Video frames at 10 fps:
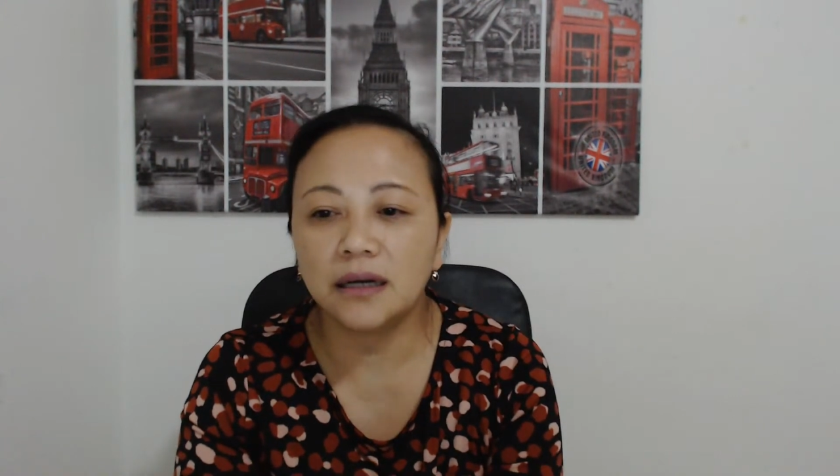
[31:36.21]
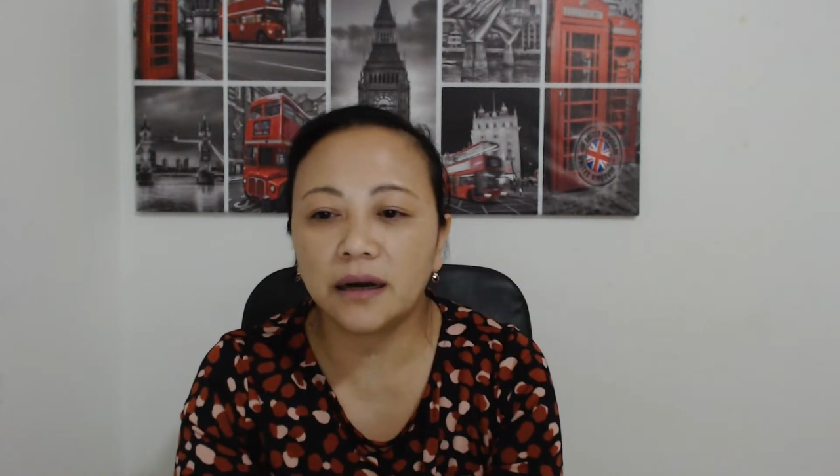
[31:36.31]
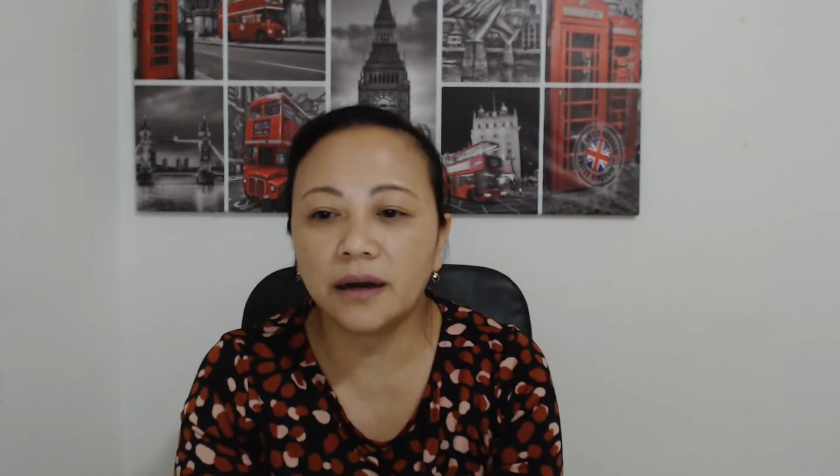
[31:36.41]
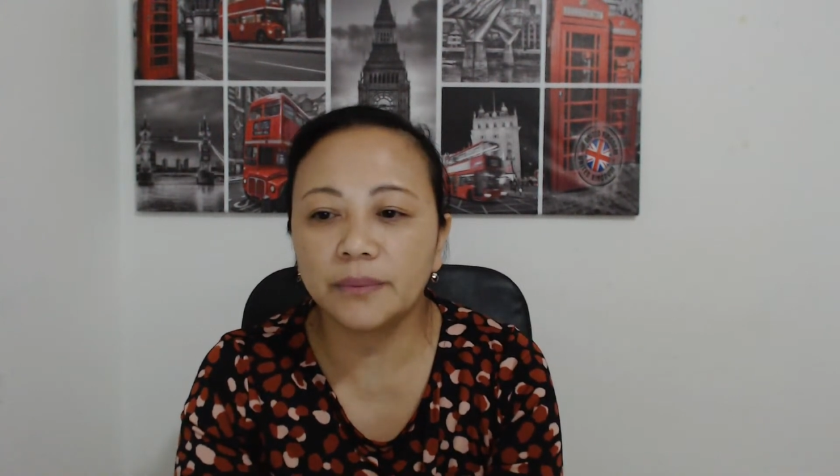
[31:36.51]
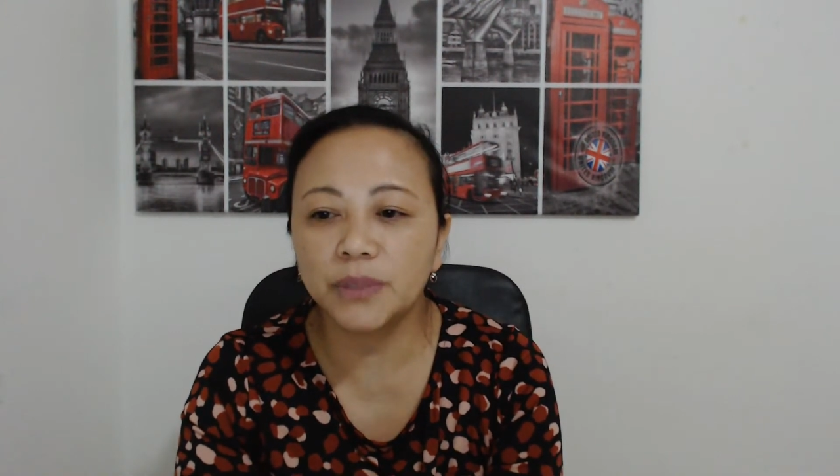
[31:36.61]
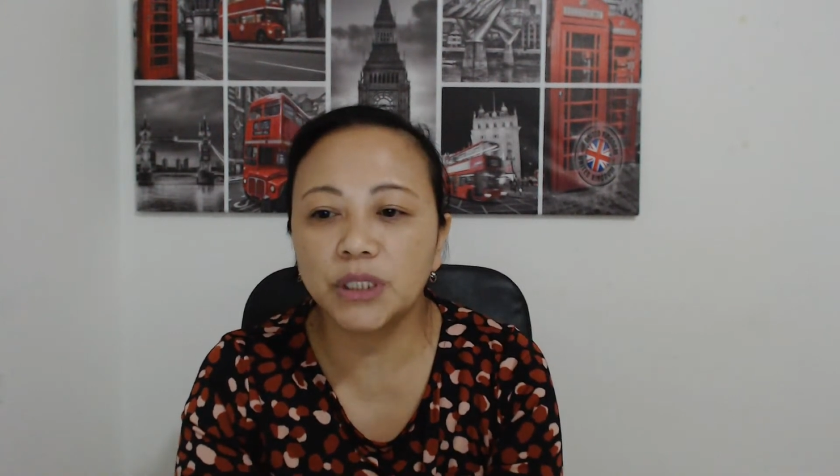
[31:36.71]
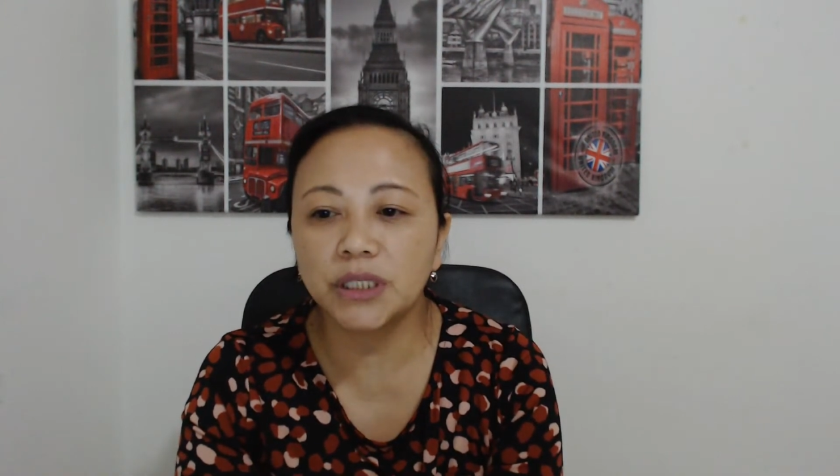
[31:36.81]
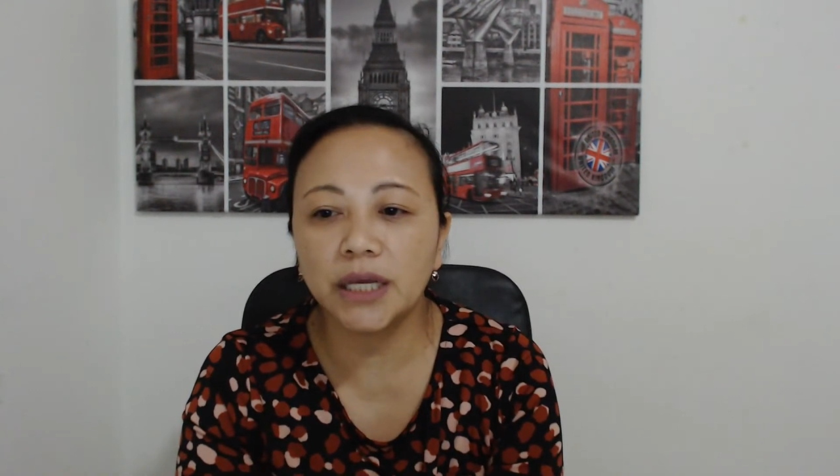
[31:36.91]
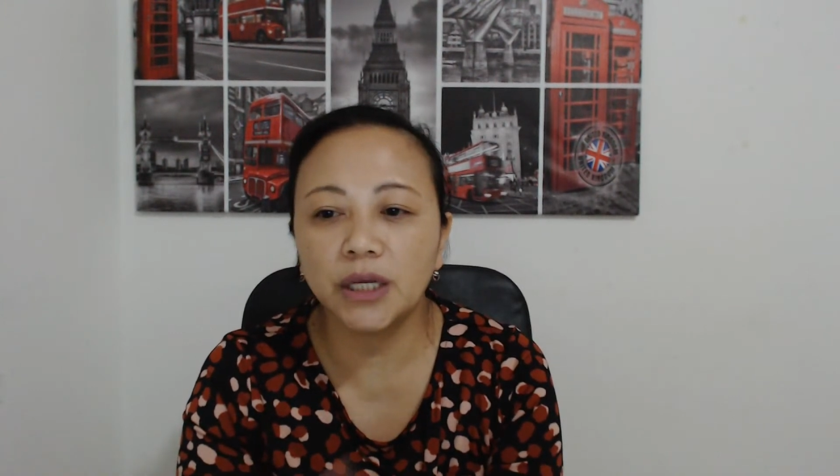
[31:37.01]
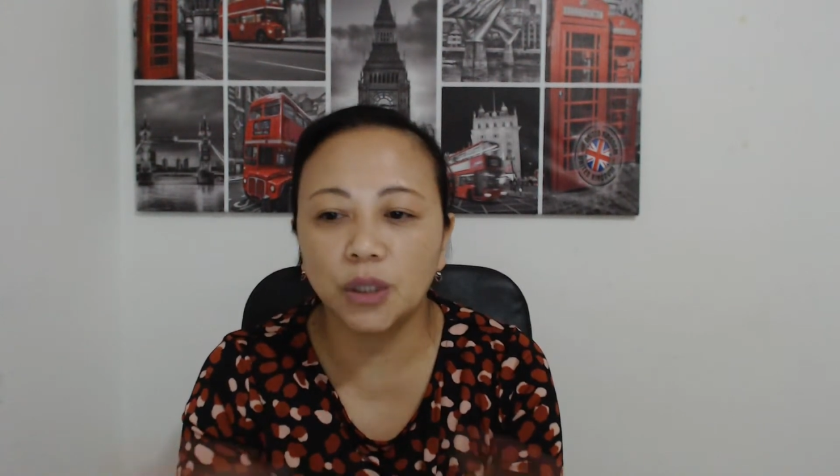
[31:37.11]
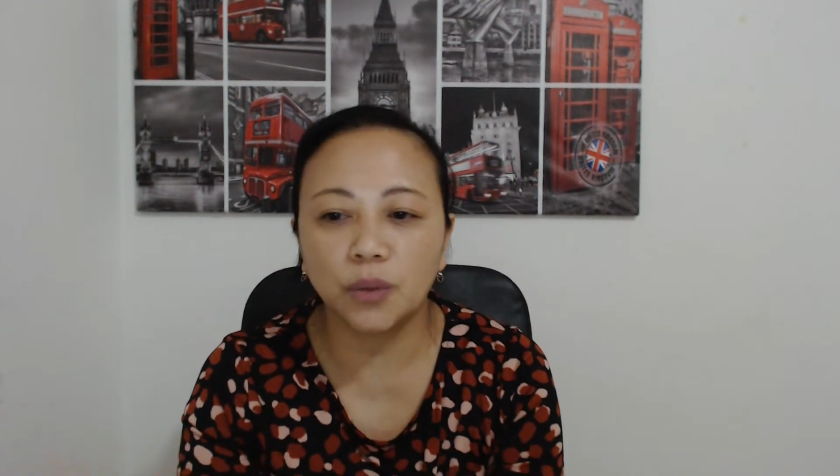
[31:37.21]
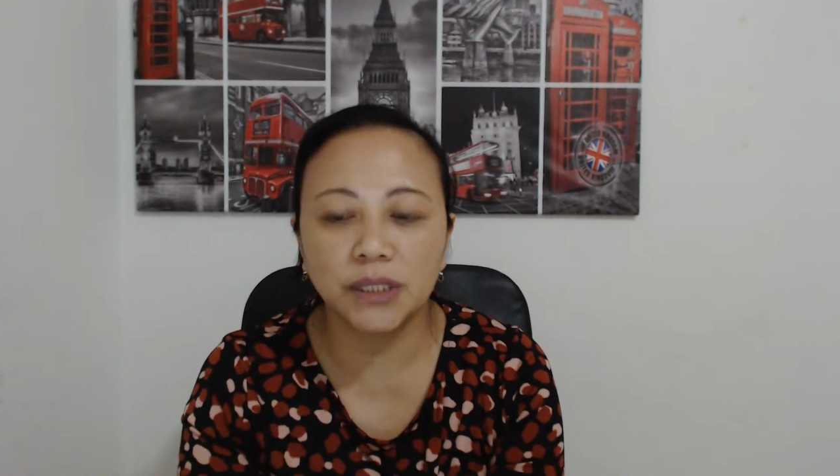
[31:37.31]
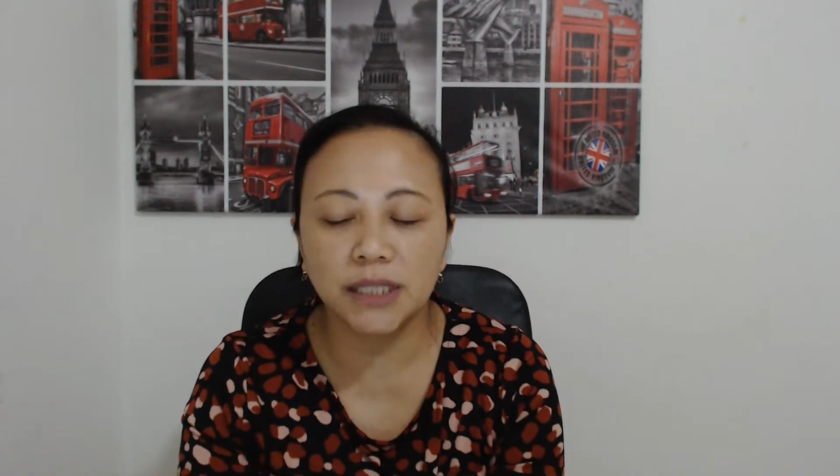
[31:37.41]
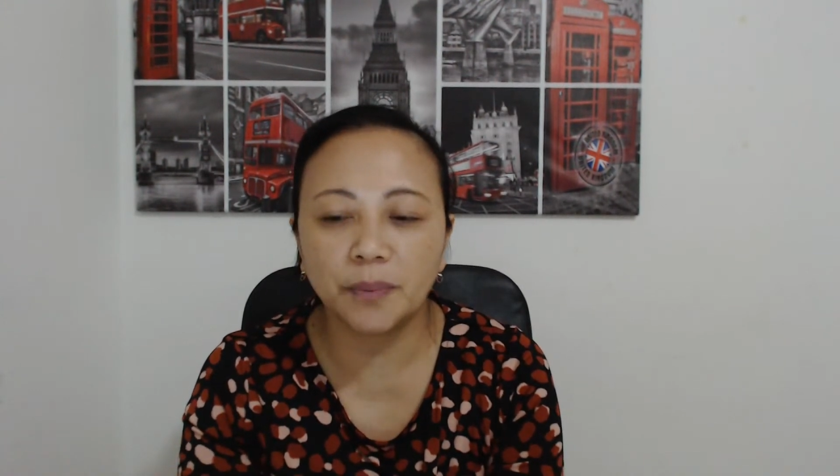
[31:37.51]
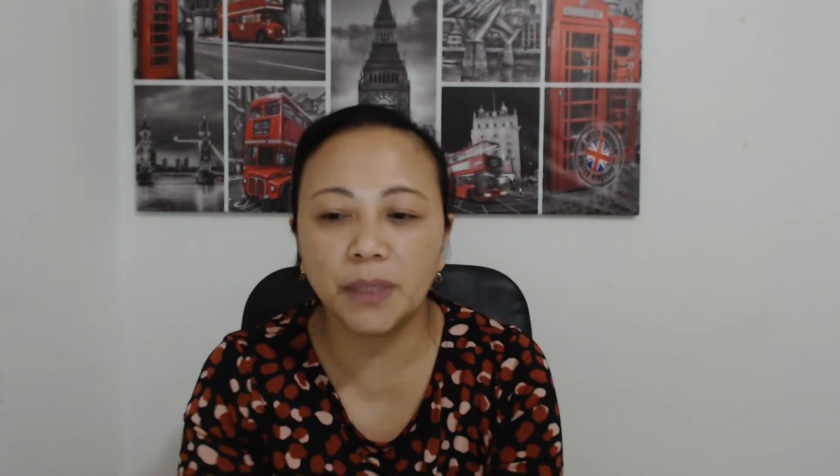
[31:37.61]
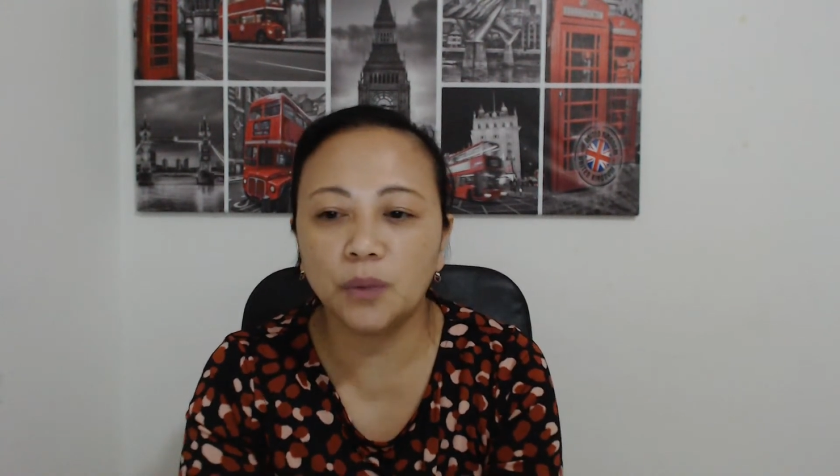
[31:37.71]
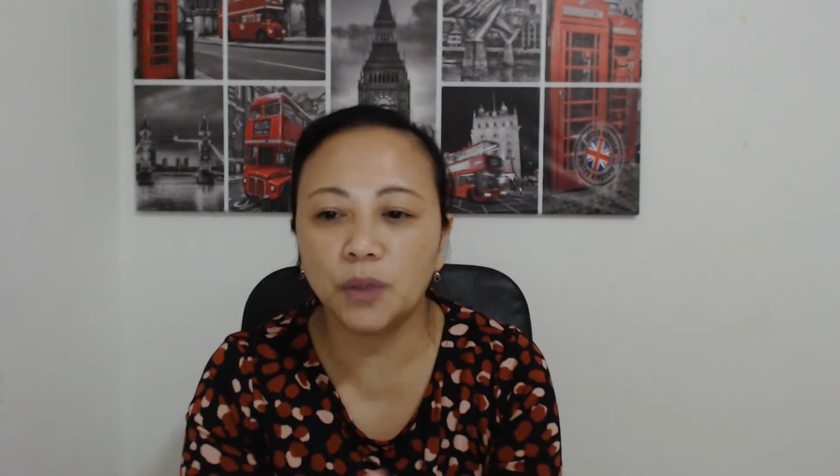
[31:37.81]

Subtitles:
to say, what's happening